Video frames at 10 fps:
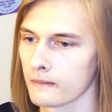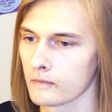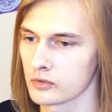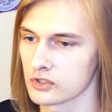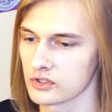
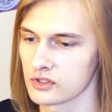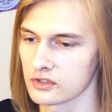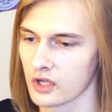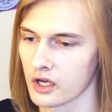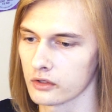which is
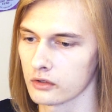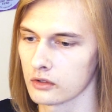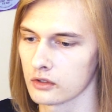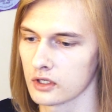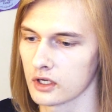this
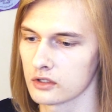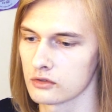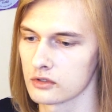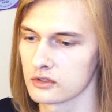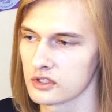color, and I
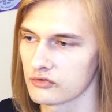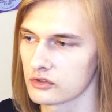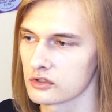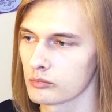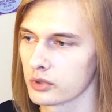did a
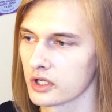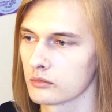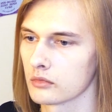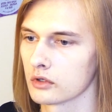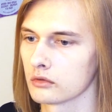difference
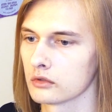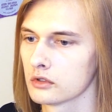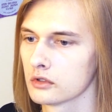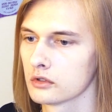blend mode.